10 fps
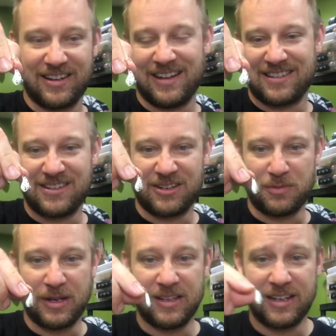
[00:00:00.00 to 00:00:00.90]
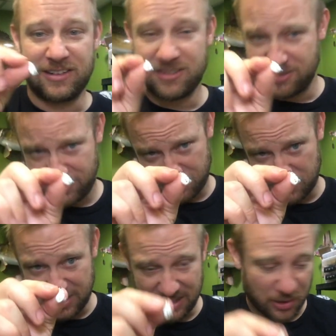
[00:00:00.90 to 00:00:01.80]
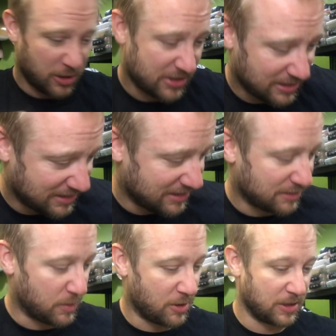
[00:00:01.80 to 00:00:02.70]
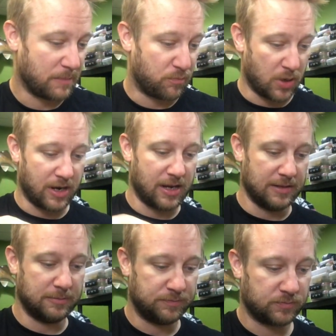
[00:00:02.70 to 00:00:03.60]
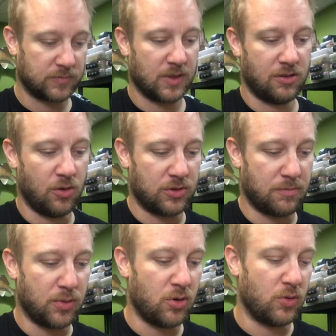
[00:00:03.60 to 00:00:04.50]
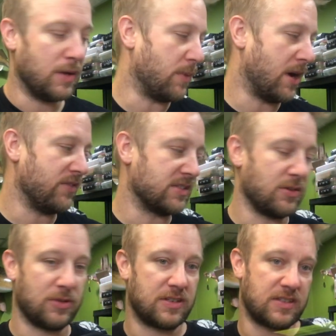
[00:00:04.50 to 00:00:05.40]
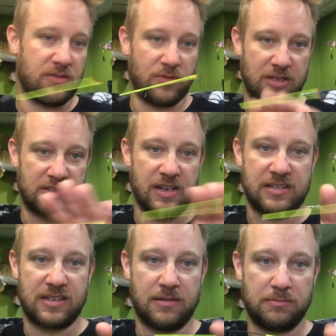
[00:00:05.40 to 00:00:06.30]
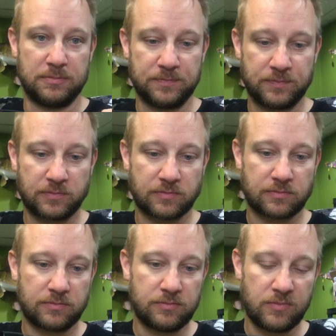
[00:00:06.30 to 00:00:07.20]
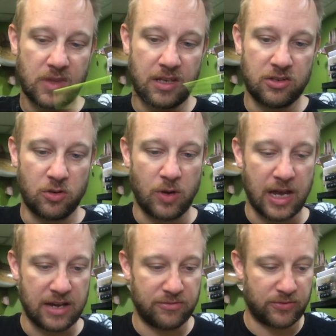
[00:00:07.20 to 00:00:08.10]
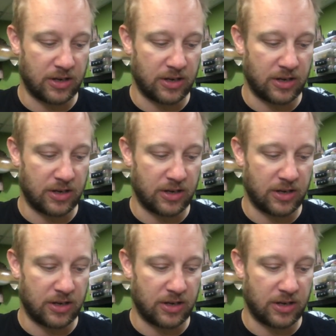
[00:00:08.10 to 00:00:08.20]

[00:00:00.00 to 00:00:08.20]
Got stuck to my leg. Some sticky hooks in these things apparently. But no, with the Bullwhip, obviously with a sight tip, you have